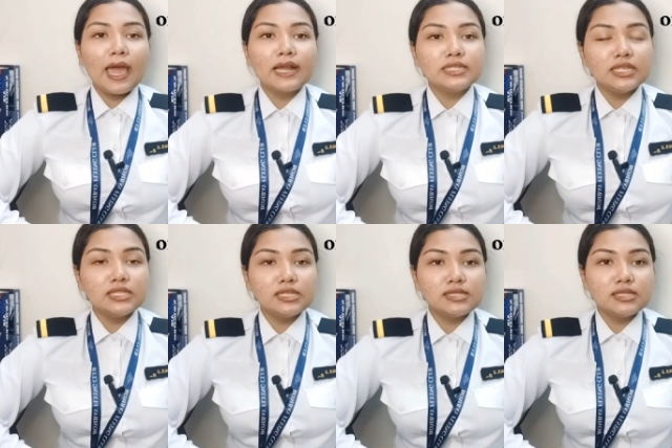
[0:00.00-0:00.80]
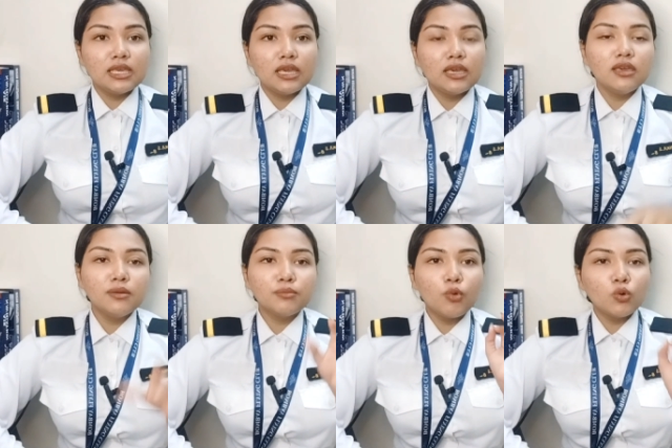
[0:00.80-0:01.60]
And
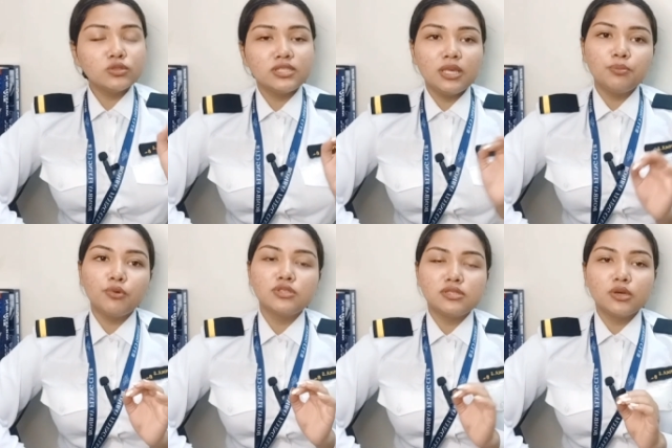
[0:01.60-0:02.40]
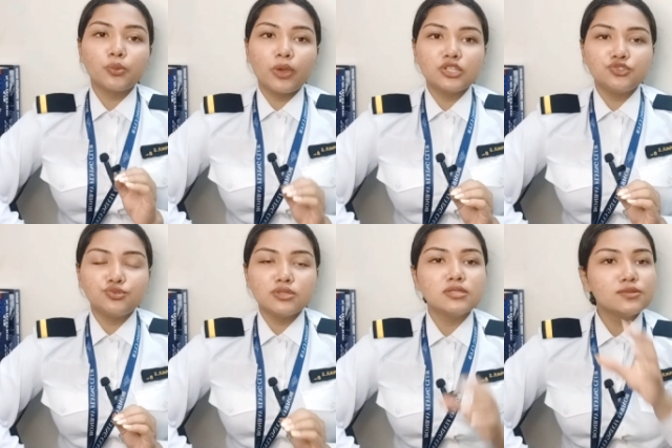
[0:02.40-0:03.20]
DGCA mostly puts the
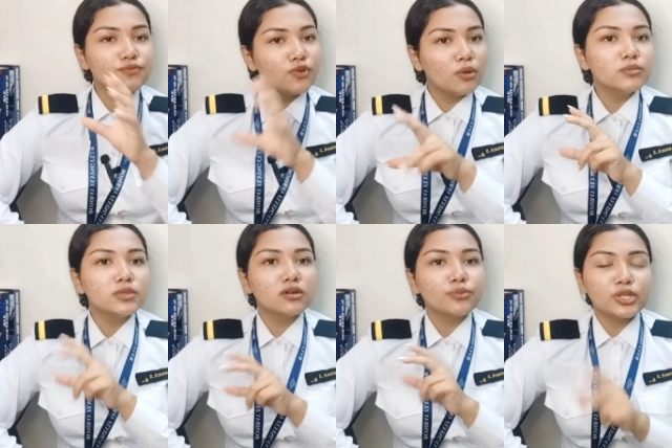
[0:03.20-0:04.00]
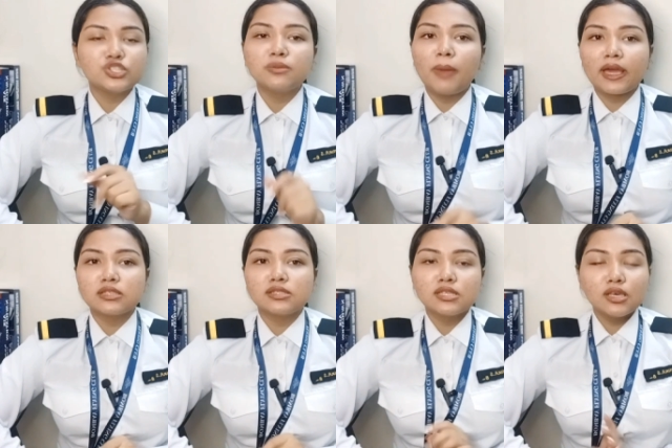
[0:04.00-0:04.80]
questions from the question
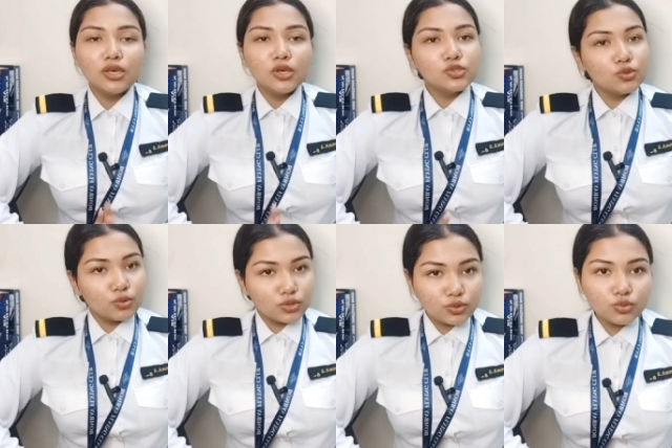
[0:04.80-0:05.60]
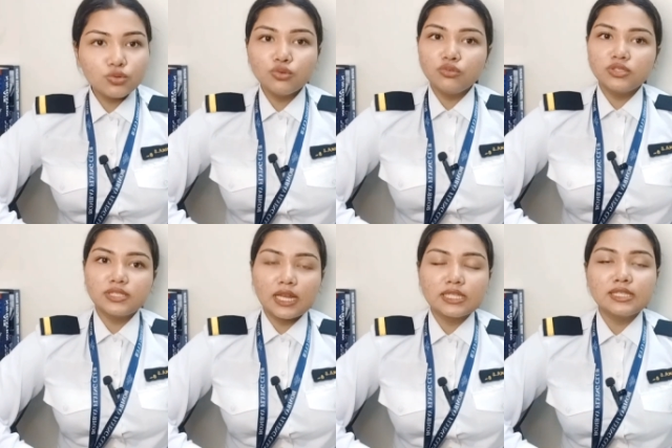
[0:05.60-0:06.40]
bank. So do
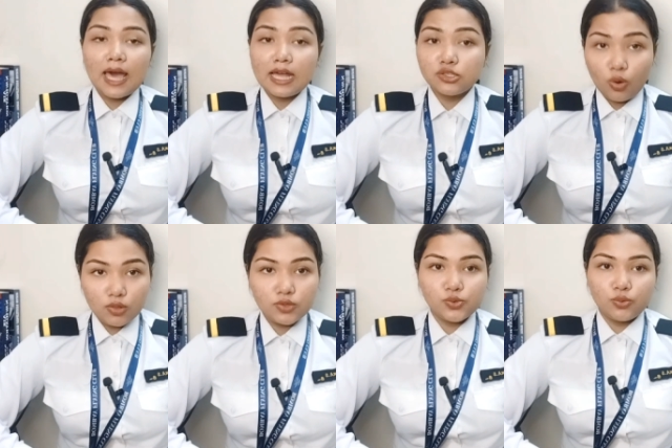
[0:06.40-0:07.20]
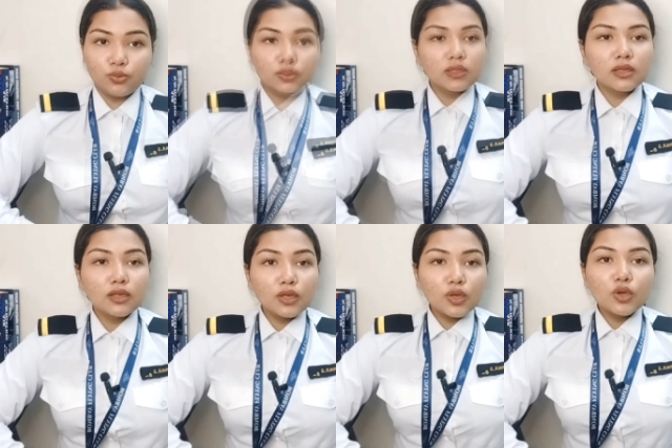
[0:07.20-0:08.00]
study that also.
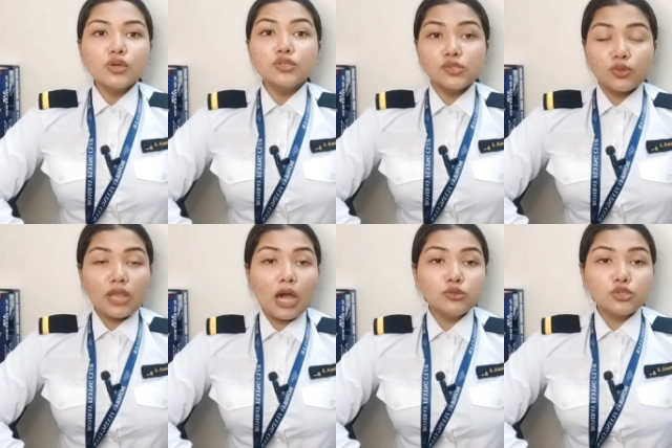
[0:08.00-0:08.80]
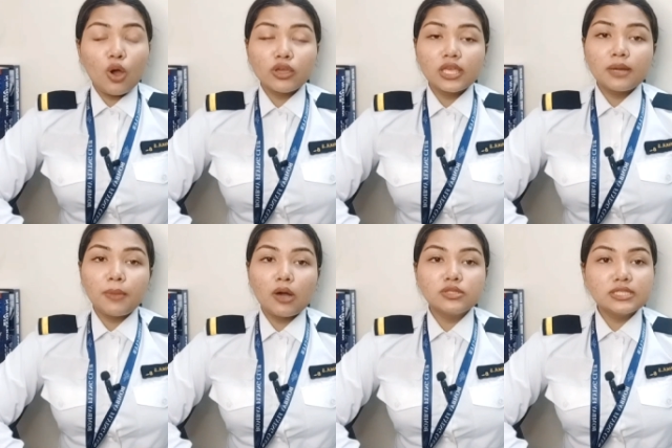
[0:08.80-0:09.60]
So now talking
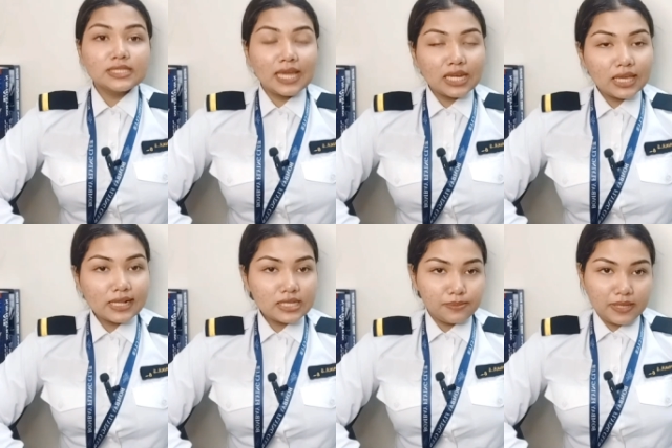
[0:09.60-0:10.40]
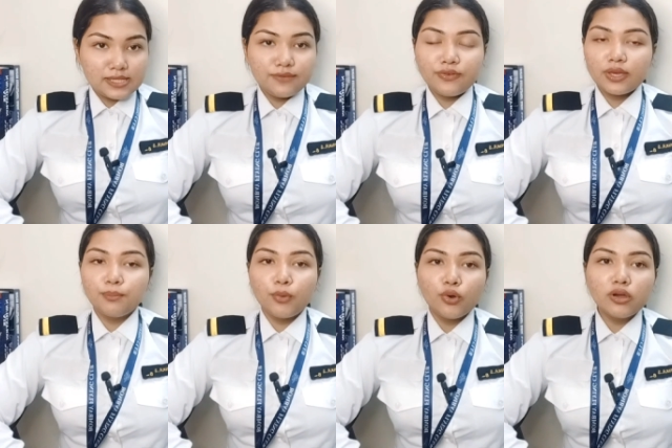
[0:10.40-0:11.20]
about the technical specific
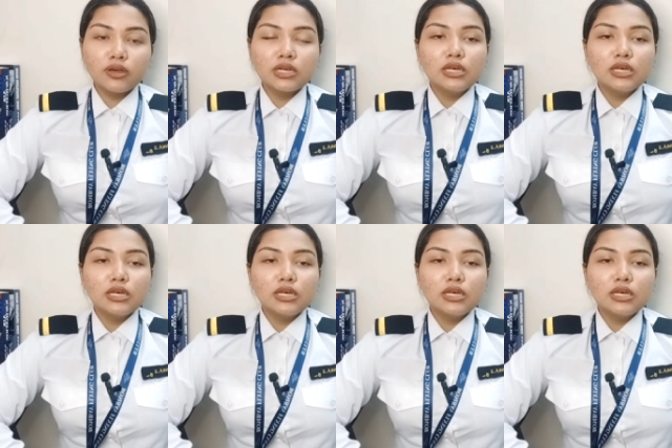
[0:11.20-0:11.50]
book.